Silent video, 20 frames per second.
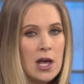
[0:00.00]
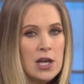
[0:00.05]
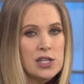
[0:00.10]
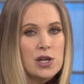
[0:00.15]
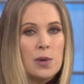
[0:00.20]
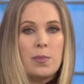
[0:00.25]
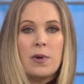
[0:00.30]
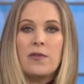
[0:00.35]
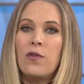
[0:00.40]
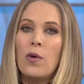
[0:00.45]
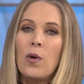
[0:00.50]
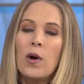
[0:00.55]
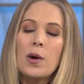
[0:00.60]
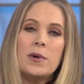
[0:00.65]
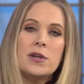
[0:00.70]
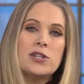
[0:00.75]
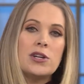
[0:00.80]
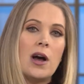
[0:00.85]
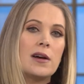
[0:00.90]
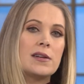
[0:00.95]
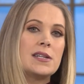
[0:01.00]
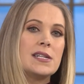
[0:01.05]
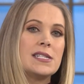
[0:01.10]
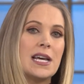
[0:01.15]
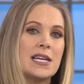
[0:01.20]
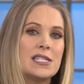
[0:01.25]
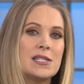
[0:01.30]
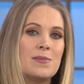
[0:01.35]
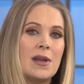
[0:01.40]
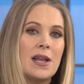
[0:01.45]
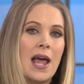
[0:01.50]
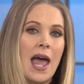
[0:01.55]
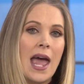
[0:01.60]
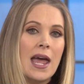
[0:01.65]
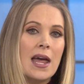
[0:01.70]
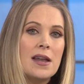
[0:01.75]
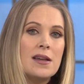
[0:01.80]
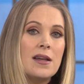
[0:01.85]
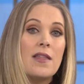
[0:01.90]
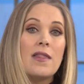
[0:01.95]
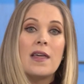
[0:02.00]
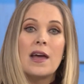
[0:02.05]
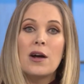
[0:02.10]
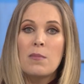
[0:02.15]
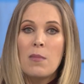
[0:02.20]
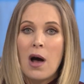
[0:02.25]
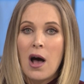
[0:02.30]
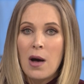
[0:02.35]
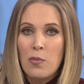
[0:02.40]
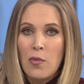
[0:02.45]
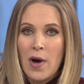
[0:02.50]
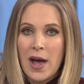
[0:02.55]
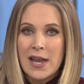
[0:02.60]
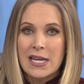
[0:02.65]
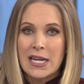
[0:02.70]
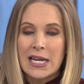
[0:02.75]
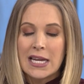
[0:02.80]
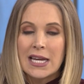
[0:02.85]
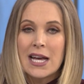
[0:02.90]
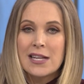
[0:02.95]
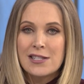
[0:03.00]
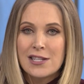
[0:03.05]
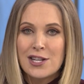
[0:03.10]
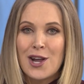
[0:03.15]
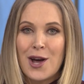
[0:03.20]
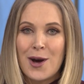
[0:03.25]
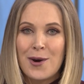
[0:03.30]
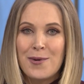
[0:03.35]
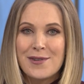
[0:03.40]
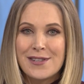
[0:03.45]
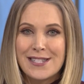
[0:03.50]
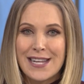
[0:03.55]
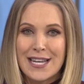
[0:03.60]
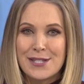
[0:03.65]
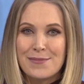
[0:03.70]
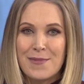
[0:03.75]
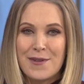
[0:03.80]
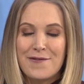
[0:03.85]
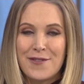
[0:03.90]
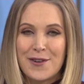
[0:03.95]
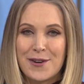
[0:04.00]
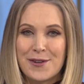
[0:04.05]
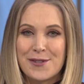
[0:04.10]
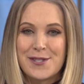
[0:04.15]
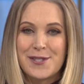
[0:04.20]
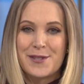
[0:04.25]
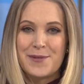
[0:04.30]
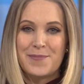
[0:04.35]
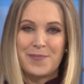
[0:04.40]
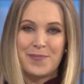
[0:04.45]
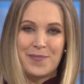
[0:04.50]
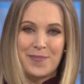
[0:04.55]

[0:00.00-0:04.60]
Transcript: So before we talk to Desmond and their mom, Wendy, get to know Desmond first.